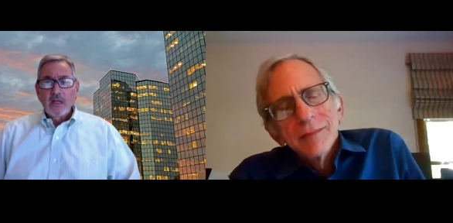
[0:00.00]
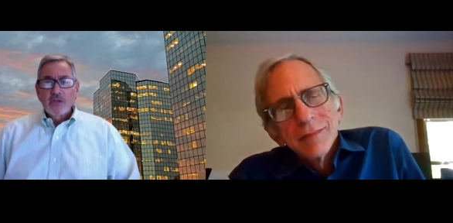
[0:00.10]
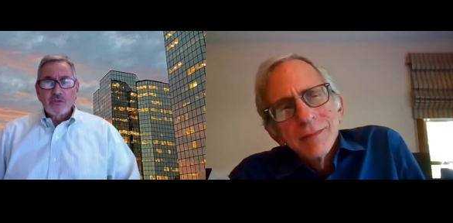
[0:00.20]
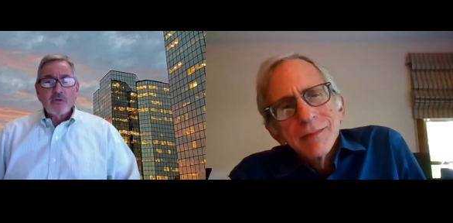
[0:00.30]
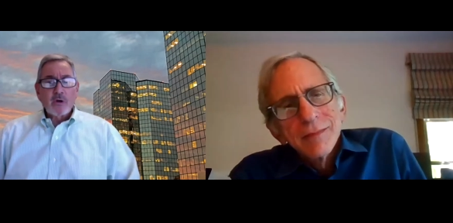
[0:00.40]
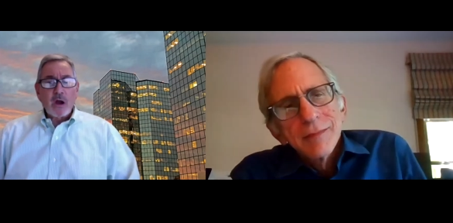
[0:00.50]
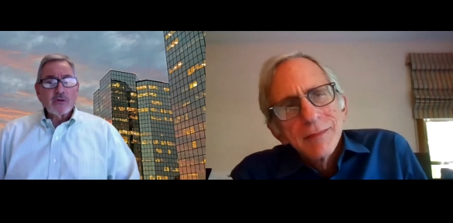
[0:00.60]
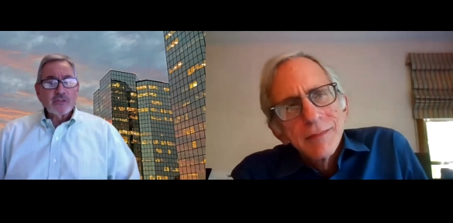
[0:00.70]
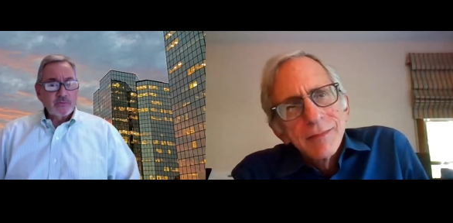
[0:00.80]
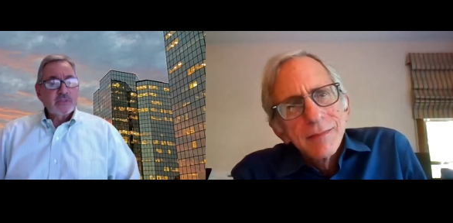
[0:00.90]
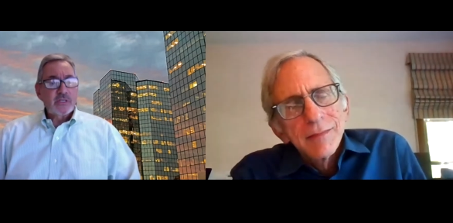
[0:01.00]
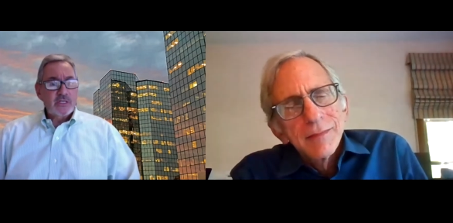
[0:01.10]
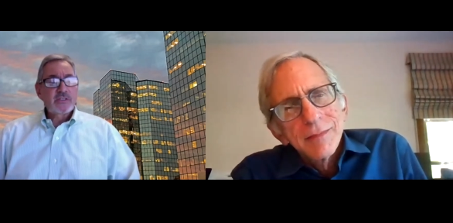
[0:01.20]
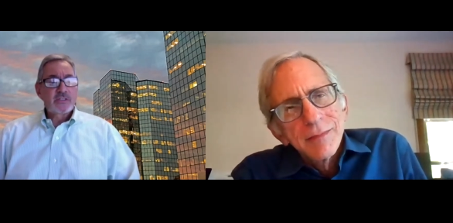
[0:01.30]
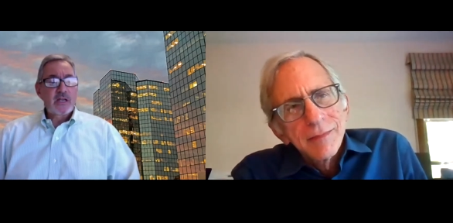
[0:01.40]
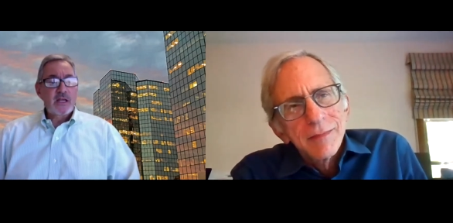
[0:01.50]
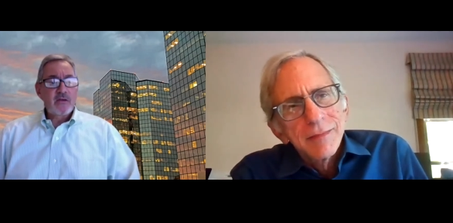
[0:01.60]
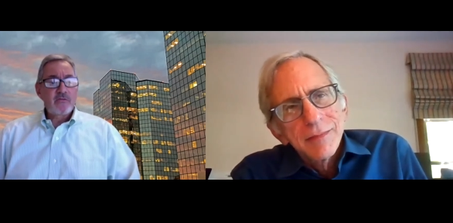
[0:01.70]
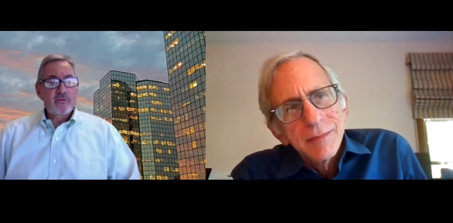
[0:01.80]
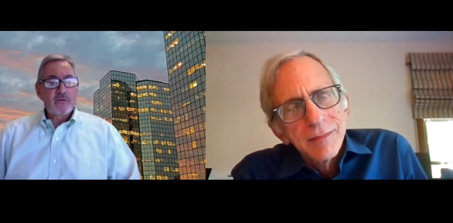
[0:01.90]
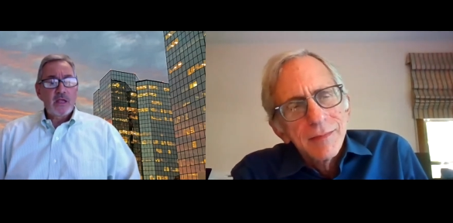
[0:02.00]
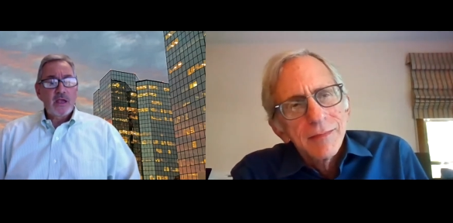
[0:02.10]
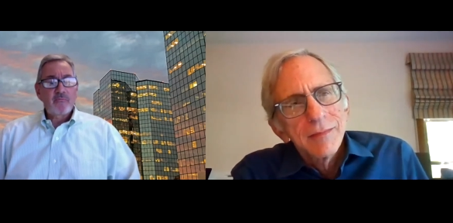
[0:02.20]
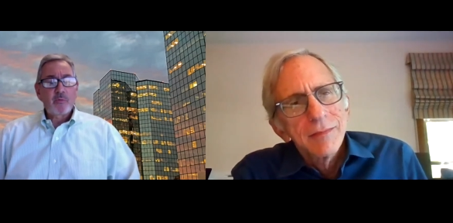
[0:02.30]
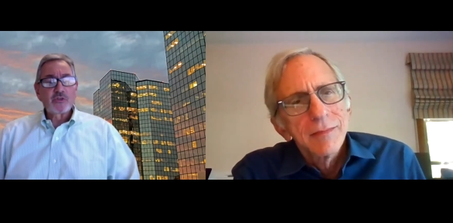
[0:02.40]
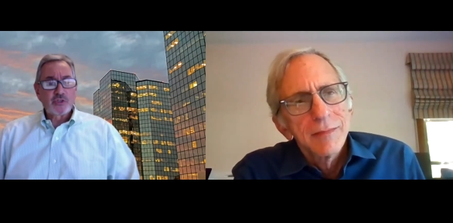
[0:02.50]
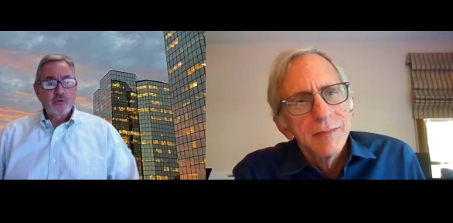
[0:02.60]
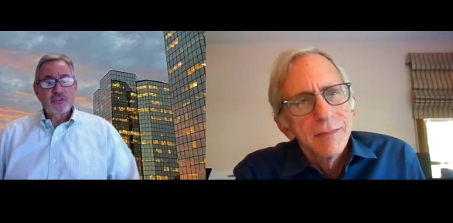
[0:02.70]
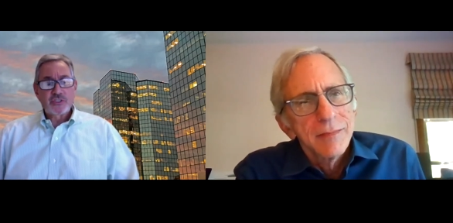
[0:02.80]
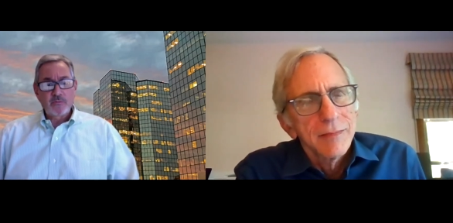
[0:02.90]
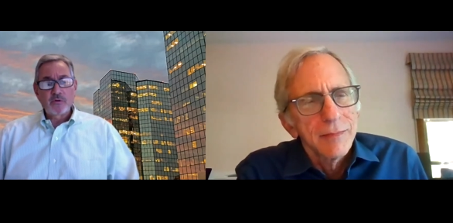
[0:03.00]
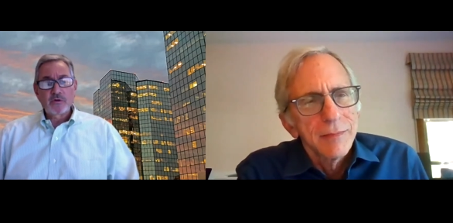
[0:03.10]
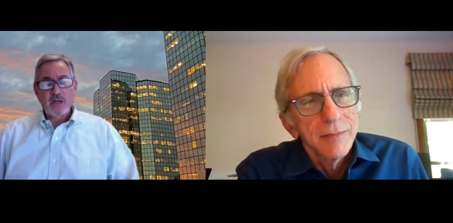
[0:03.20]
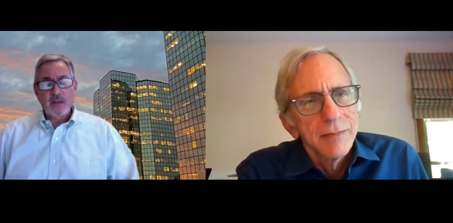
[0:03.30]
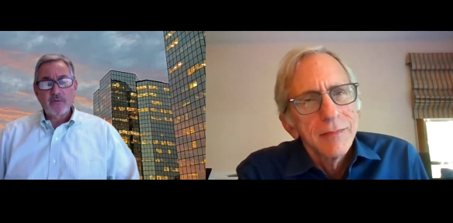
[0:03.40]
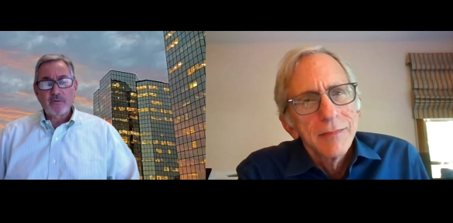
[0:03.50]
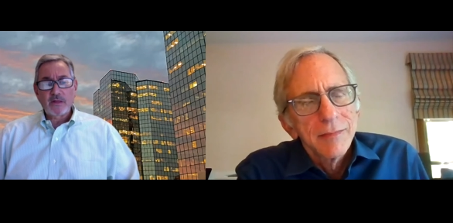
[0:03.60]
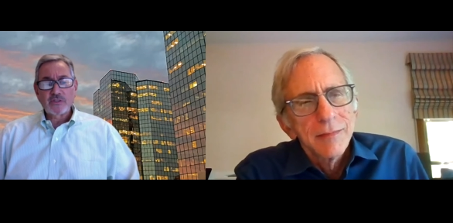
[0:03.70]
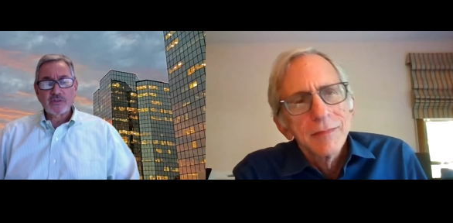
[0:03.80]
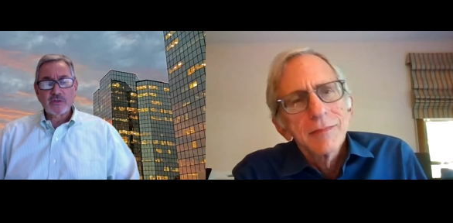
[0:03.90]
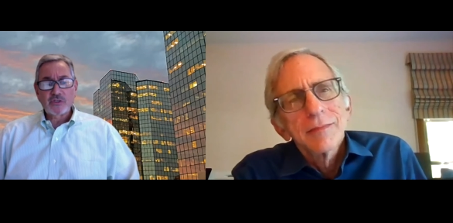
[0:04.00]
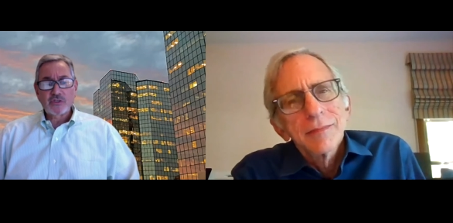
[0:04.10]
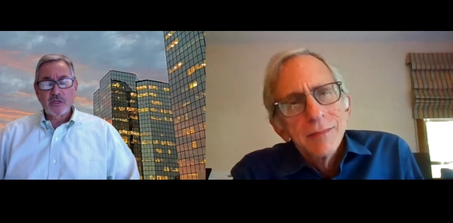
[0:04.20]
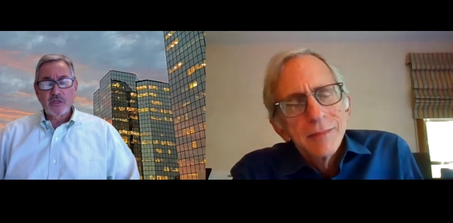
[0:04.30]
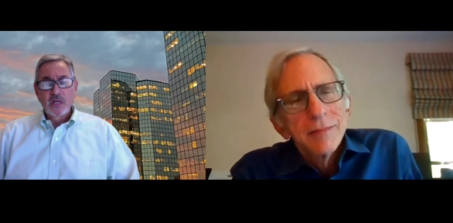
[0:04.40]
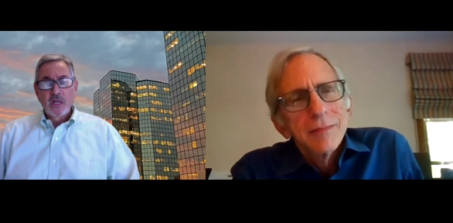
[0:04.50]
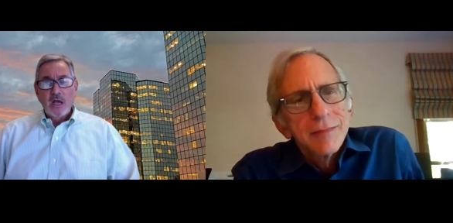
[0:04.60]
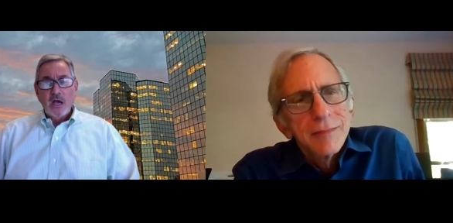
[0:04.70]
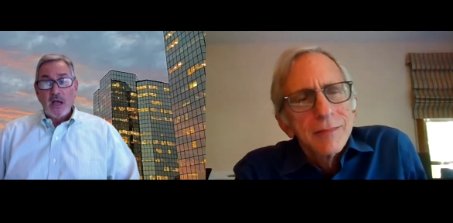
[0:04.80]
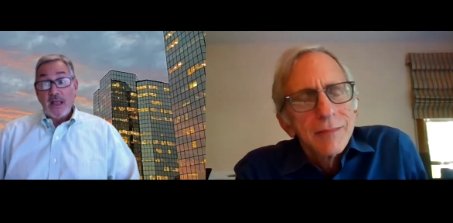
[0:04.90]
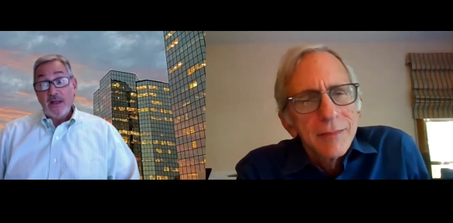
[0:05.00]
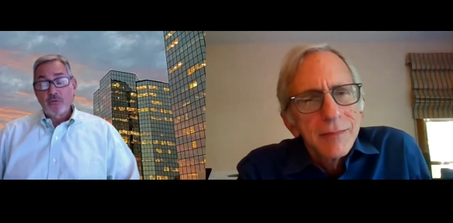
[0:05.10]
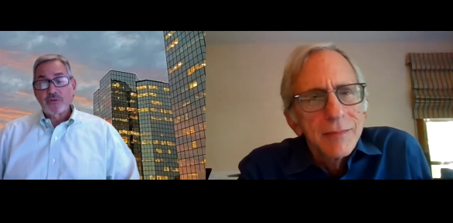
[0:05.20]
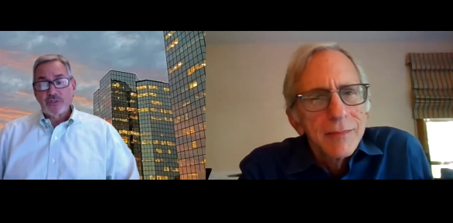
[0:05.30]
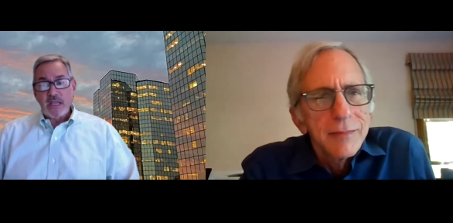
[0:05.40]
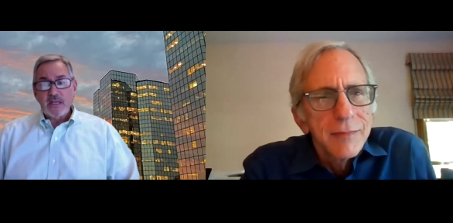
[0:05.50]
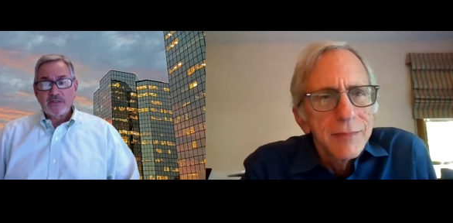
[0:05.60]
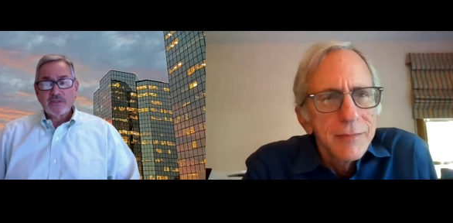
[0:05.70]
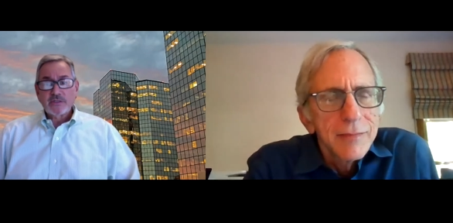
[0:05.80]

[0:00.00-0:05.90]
Speaker 1: So there are some cities that have have pursued similar type of legislation uh, and or states.